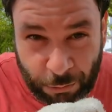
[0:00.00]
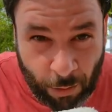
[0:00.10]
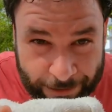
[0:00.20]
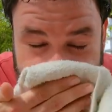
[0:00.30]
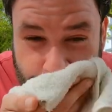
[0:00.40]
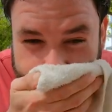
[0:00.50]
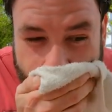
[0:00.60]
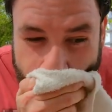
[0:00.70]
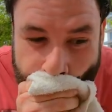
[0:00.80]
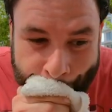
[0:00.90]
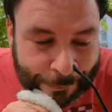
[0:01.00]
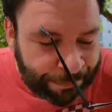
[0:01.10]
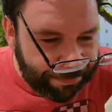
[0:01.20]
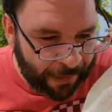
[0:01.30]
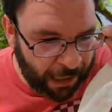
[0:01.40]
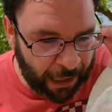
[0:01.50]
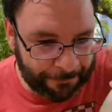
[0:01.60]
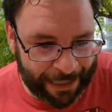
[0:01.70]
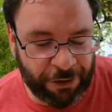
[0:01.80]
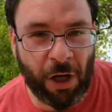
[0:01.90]
you watch it.
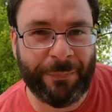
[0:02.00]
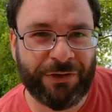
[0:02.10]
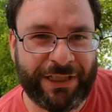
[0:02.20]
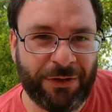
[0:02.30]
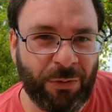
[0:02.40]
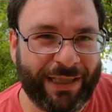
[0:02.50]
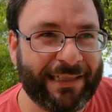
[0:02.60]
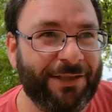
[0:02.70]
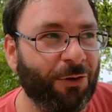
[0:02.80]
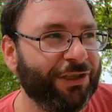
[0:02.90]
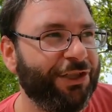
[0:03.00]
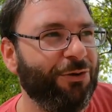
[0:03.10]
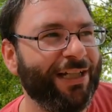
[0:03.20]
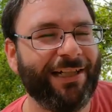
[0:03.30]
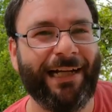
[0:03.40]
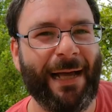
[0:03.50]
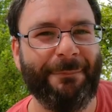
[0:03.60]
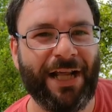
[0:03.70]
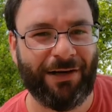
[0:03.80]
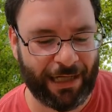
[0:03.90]
Um, it'll help you deal with this whole situation a lot
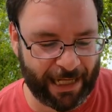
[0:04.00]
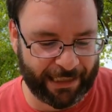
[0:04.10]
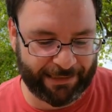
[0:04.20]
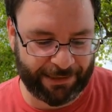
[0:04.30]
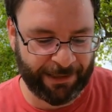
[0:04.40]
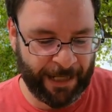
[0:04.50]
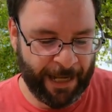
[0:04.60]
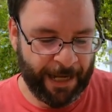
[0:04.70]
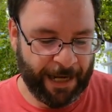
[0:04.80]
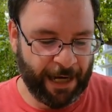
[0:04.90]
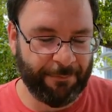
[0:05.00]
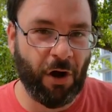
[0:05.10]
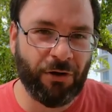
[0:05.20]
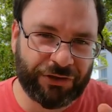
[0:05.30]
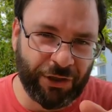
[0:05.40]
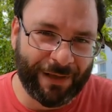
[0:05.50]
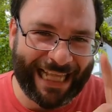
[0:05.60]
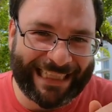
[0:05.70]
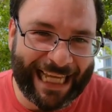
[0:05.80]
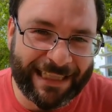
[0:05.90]
better, a lot easier. Um, also,
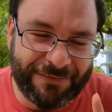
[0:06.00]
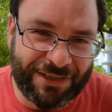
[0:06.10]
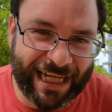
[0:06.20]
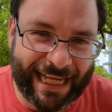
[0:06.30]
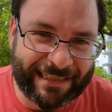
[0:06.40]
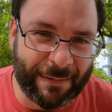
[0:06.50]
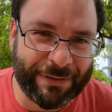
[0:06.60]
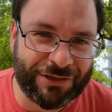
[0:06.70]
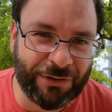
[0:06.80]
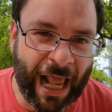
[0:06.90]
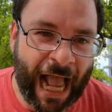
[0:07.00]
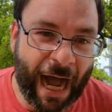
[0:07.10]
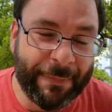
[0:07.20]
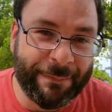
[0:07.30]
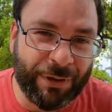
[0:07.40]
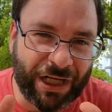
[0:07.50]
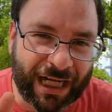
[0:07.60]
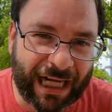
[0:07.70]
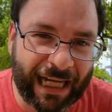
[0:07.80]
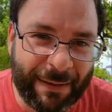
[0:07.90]
at the end of today's episode, I'm going to put a
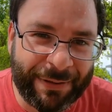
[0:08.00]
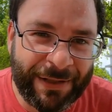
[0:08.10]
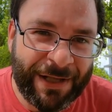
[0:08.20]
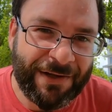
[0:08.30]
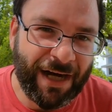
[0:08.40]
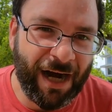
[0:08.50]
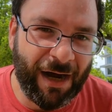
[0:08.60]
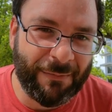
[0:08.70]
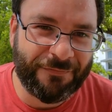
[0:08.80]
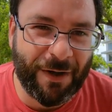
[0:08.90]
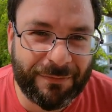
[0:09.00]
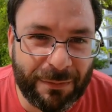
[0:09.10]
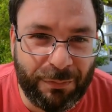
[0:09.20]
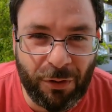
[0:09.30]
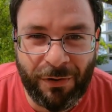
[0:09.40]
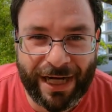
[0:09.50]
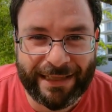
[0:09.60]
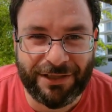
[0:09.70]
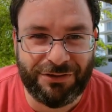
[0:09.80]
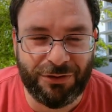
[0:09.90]
clip um, from the Boomer
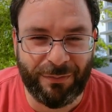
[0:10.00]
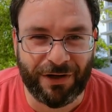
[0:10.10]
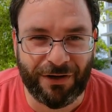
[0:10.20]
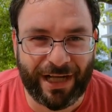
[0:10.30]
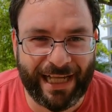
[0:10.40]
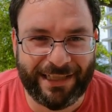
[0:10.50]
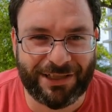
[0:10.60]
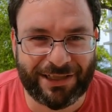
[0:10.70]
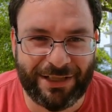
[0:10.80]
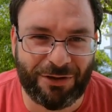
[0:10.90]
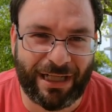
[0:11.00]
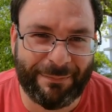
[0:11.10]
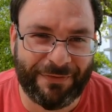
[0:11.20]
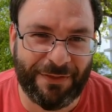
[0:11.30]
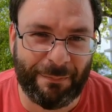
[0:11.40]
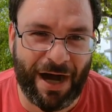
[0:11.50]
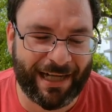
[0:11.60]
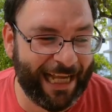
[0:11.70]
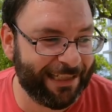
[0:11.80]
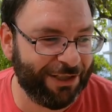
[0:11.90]
and the Zoomer, okay? Just a little clip of the
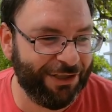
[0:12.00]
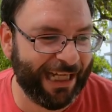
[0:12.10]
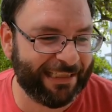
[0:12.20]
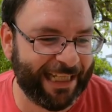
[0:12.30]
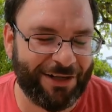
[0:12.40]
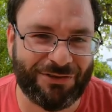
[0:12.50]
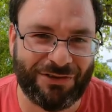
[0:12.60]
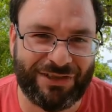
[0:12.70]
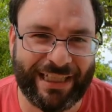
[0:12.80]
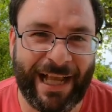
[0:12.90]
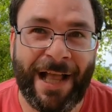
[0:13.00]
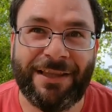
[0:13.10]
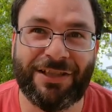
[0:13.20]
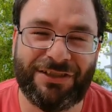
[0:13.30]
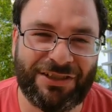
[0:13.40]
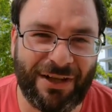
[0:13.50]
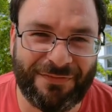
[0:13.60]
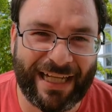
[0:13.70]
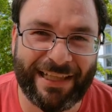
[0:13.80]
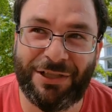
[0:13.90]
podcast so you guys can also see the stuff
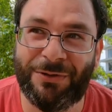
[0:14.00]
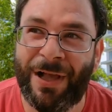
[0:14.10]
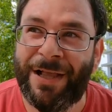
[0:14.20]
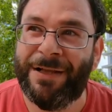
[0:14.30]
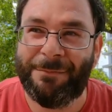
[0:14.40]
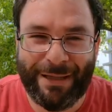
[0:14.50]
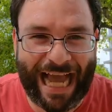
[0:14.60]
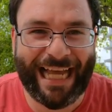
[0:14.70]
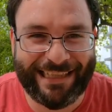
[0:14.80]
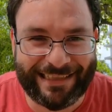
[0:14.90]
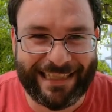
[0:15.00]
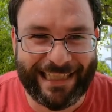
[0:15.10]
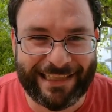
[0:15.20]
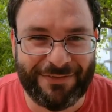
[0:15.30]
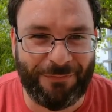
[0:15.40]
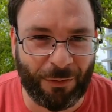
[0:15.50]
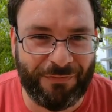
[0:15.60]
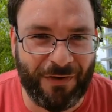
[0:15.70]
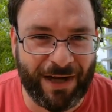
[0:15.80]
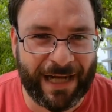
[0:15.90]
that I do behind the scenes for
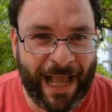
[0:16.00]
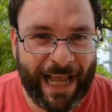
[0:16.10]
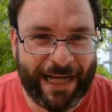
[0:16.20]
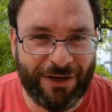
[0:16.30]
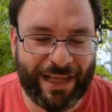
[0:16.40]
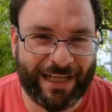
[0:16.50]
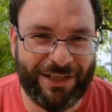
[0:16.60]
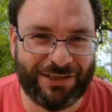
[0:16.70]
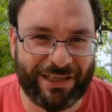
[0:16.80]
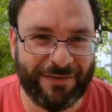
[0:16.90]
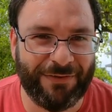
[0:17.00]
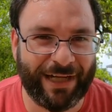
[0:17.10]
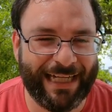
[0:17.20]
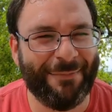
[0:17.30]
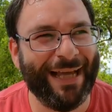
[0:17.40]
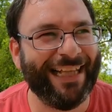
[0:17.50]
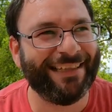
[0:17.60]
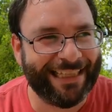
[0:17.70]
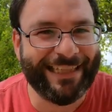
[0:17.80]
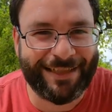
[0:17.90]
fun and all that good stuff, okay? Not behind the
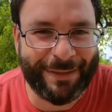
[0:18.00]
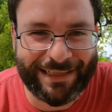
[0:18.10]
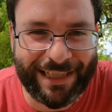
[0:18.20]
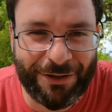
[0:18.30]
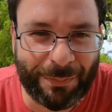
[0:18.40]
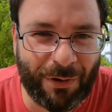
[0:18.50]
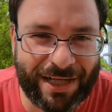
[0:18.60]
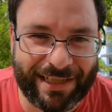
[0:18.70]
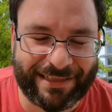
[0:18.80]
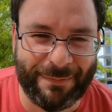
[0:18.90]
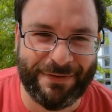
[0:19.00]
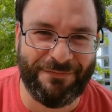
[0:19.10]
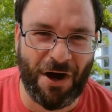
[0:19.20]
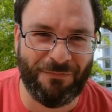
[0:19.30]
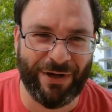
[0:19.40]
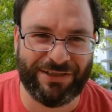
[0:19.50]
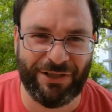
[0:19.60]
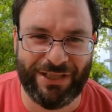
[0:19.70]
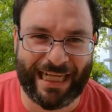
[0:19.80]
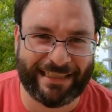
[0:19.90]
scenes, I mean the other projects I'm involved with, so
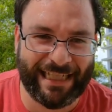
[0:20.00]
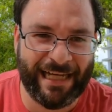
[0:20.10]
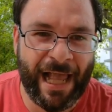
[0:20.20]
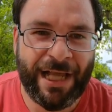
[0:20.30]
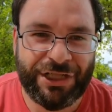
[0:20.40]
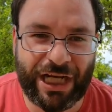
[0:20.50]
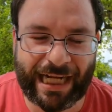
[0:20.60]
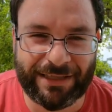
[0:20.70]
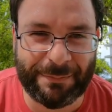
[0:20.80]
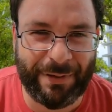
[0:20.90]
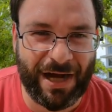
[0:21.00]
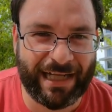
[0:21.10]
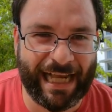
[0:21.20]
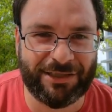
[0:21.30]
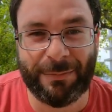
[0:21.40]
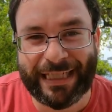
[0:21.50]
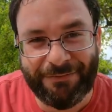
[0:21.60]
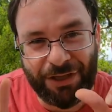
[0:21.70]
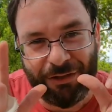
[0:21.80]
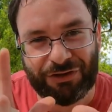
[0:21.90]
you guys can check out the podcast. So I'm gonna
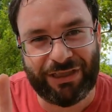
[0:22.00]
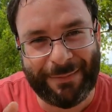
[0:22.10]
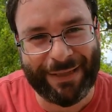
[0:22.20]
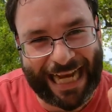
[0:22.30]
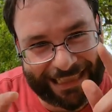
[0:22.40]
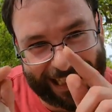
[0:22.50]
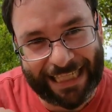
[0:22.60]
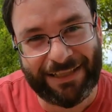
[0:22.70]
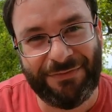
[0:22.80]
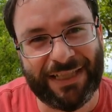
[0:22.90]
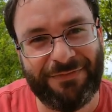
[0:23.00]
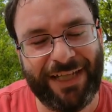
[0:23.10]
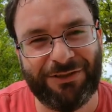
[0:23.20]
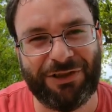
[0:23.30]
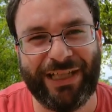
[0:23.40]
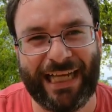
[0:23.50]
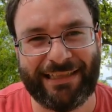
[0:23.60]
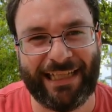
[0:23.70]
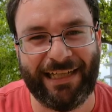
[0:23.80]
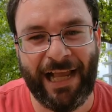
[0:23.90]
give you a little snippet at the end of this video so you
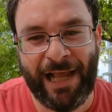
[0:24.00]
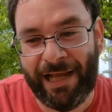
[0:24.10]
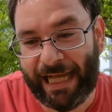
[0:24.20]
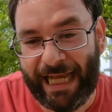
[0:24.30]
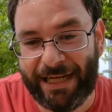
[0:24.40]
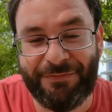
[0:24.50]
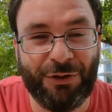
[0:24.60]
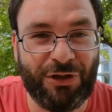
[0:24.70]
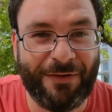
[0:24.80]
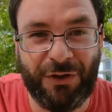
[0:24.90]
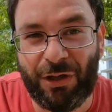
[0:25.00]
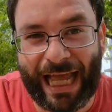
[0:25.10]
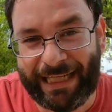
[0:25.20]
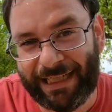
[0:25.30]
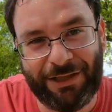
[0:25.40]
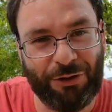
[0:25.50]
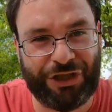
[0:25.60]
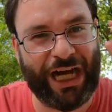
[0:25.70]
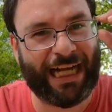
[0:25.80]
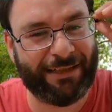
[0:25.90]
guys can, again, if you if you like it, go
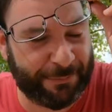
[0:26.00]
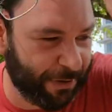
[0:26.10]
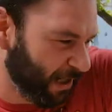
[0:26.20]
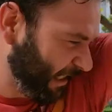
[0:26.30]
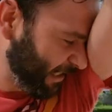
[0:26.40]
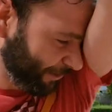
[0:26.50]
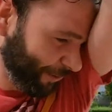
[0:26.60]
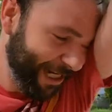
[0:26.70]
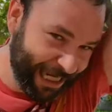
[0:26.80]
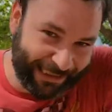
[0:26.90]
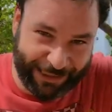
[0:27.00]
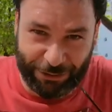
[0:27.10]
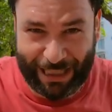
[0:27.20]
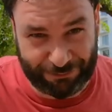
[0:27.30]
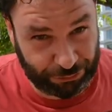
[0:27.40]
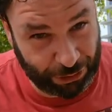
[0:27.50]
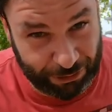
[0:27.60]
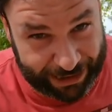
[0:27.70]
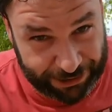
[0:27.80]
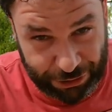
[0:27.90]
check out the podcast, okay? I think you guys will
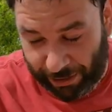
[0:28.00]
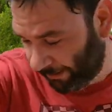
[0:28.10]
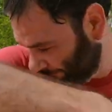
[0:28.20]
thoroughly enjoy it.